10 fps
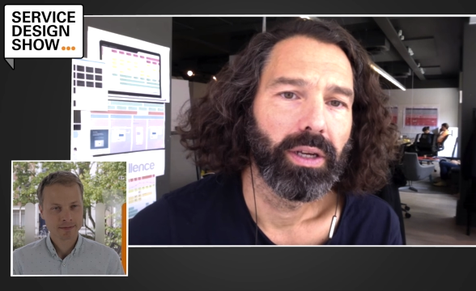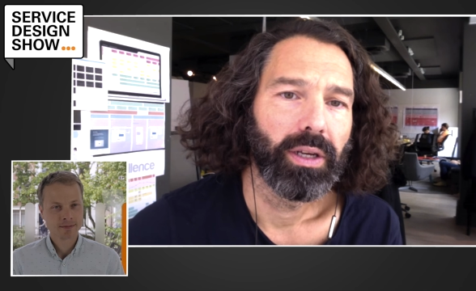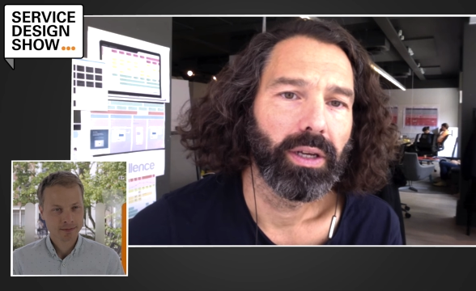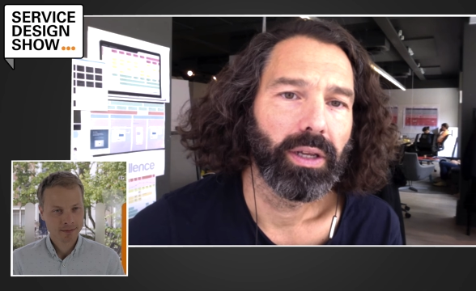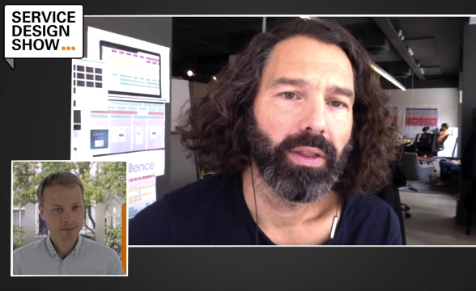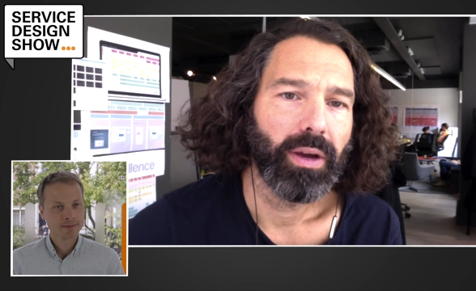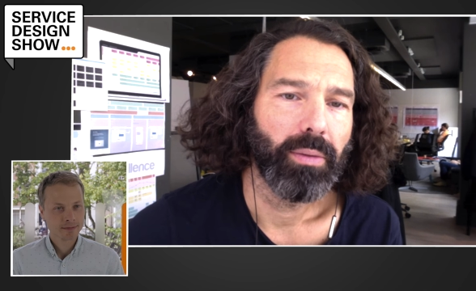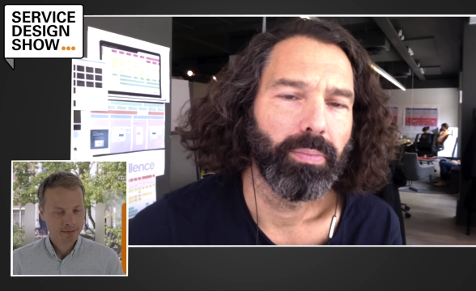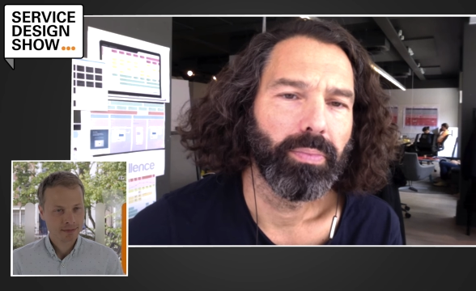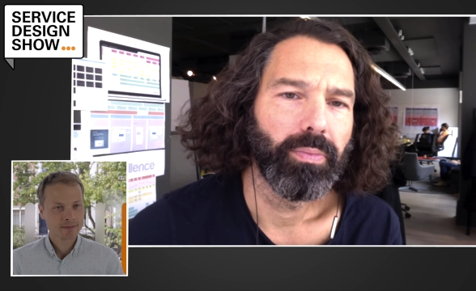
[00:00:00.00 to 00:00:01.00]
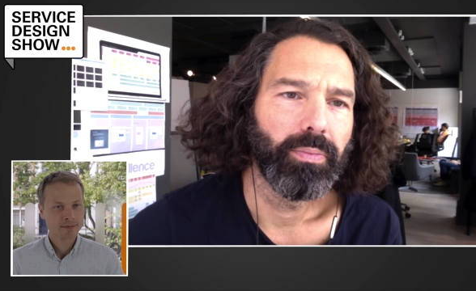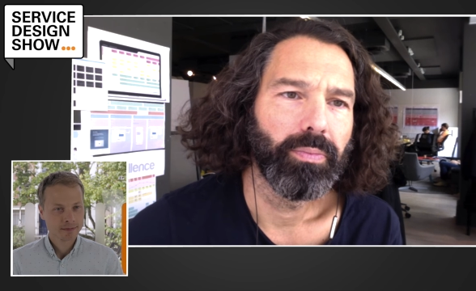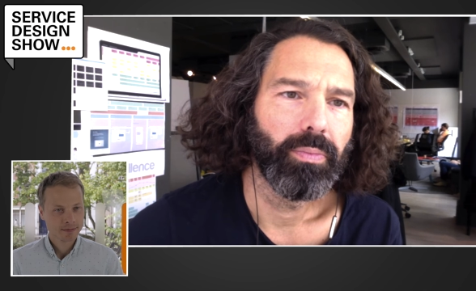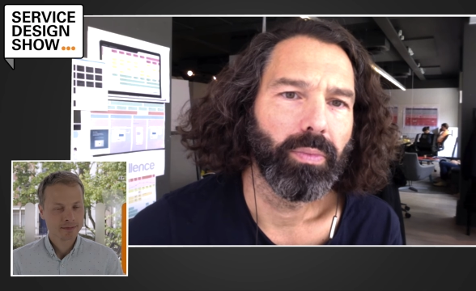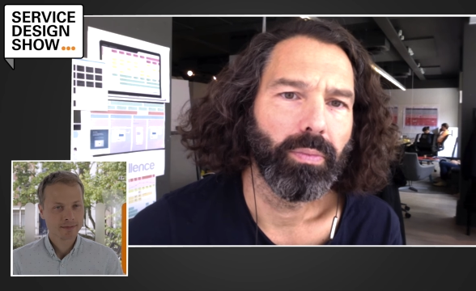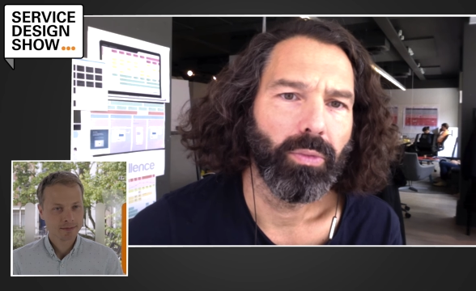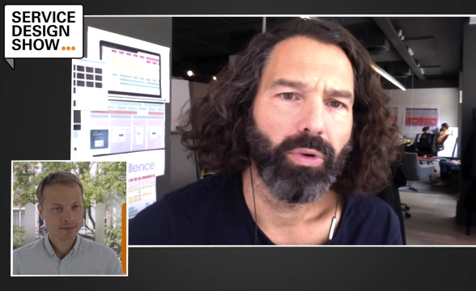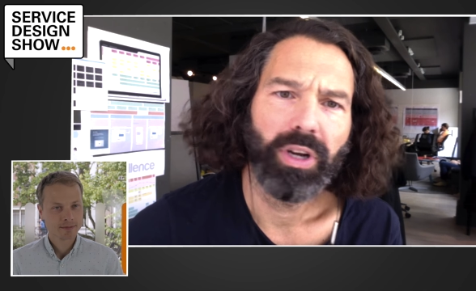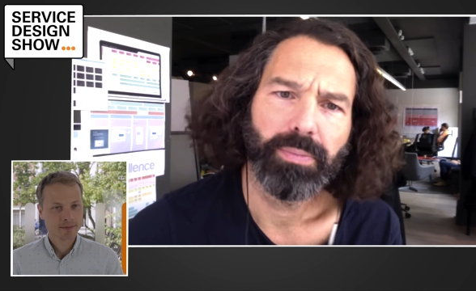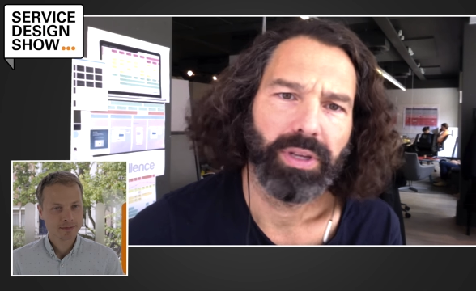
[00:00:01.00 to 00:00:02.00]
Speaker 1: Uh, they are
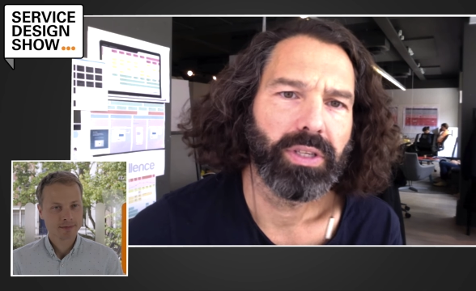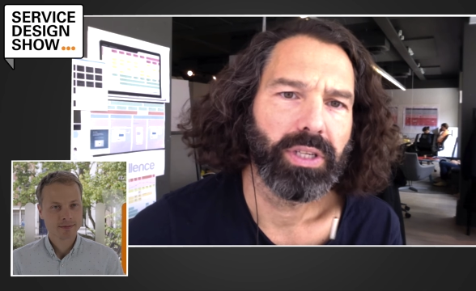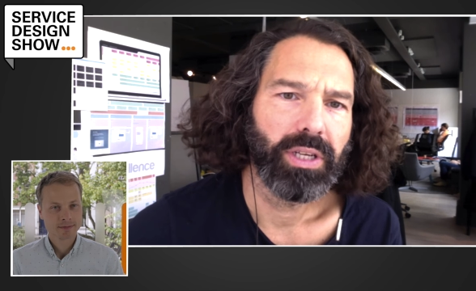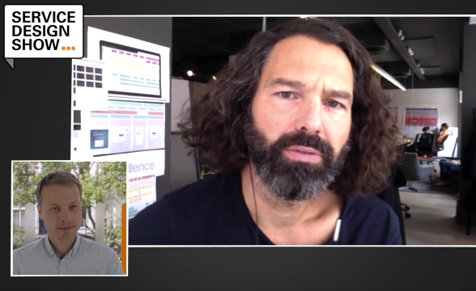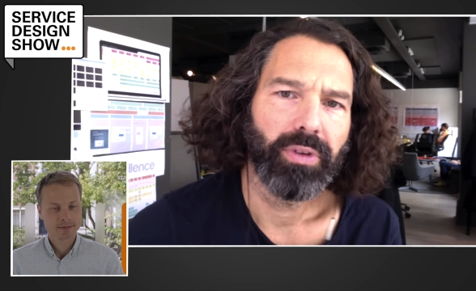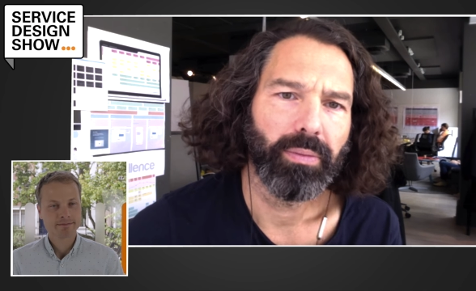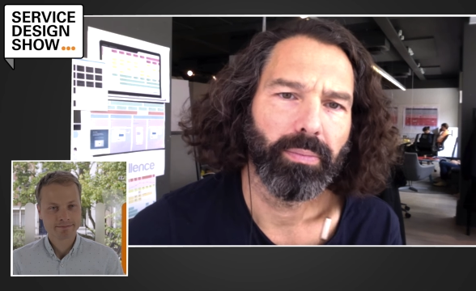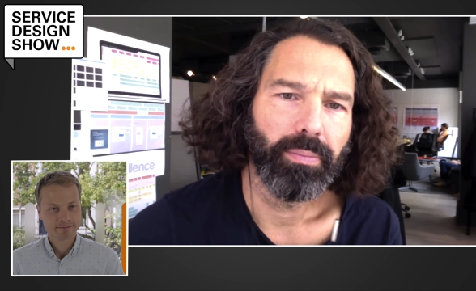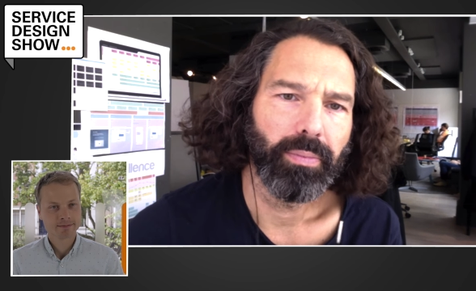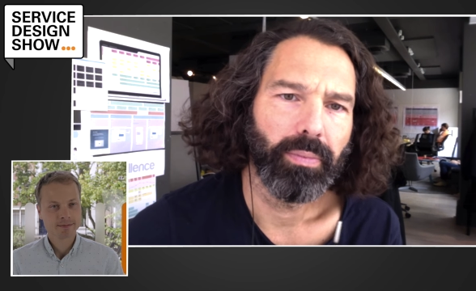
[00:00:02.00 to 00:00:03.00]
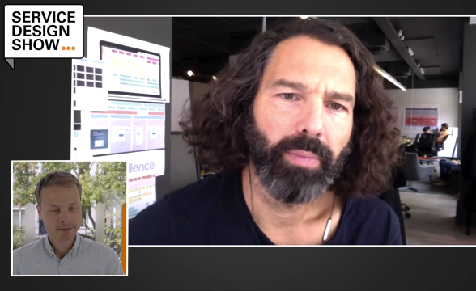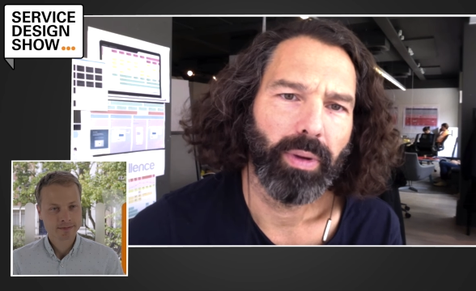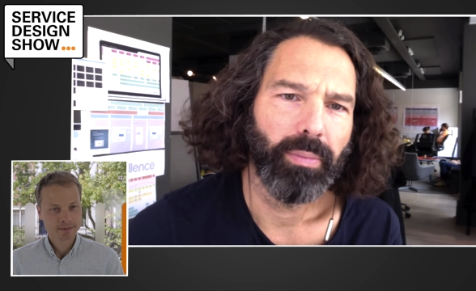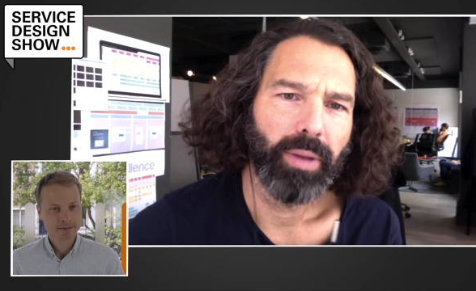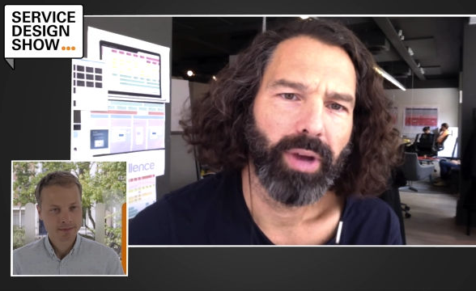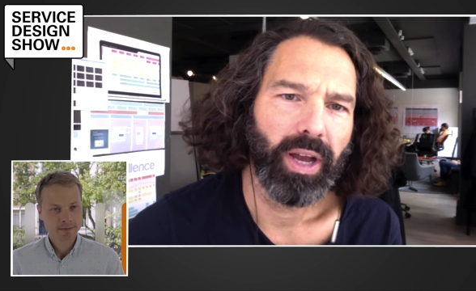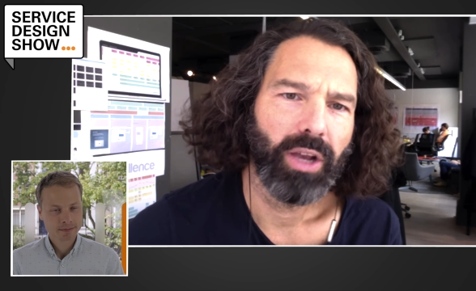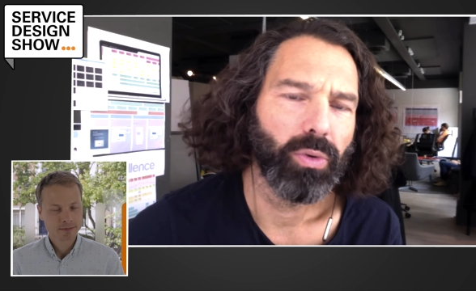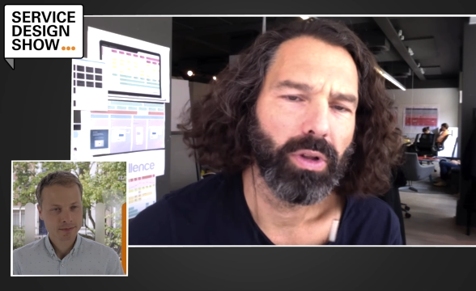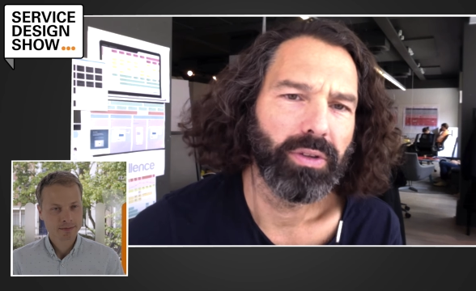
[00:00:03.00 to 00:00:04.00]
more expensive, uh, maybe high
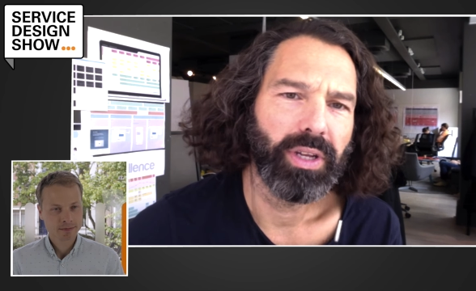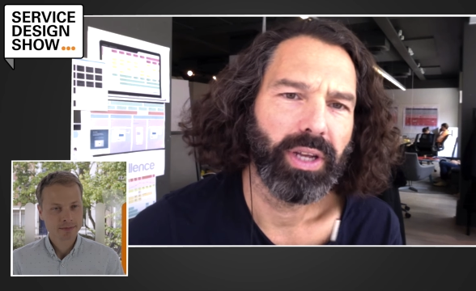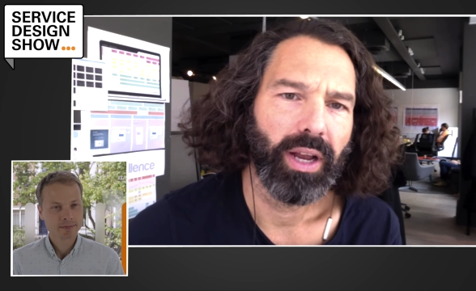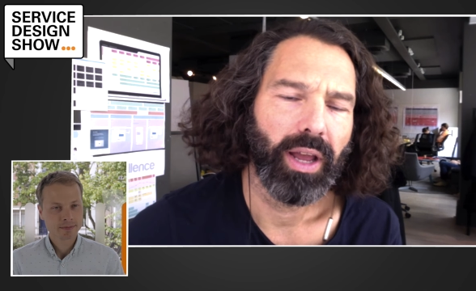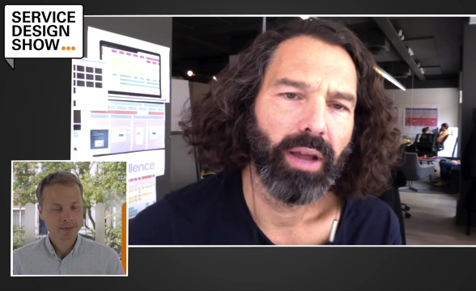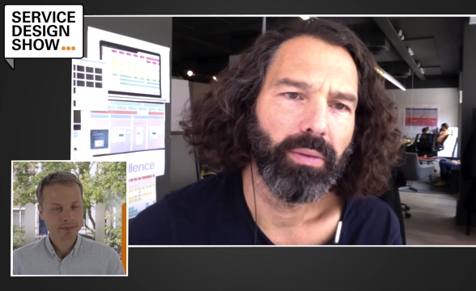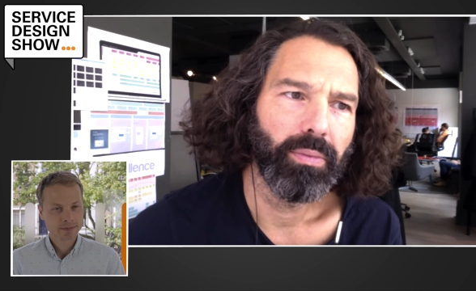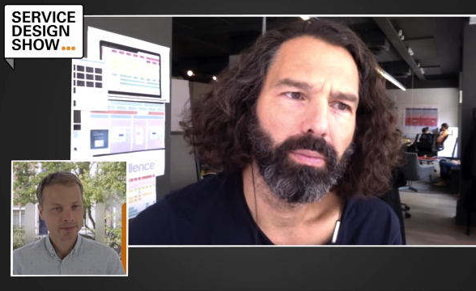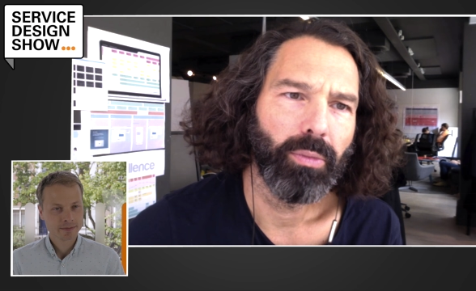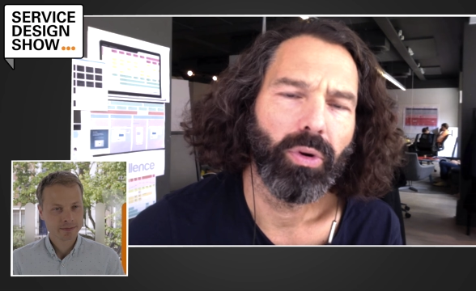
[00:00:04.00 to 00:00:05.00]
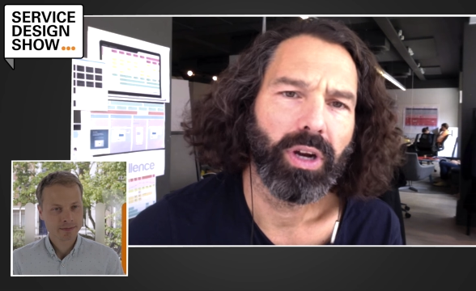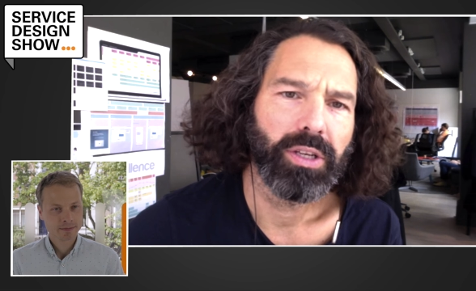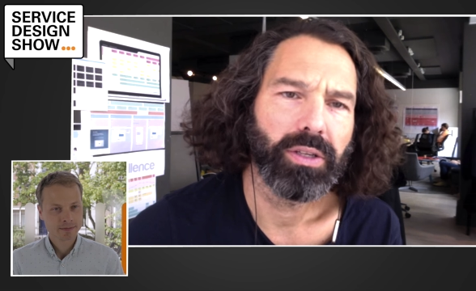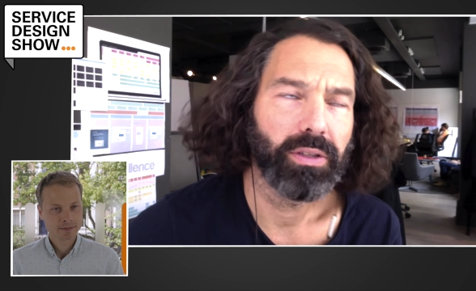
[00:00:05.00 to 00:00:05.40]
quality, and, and more,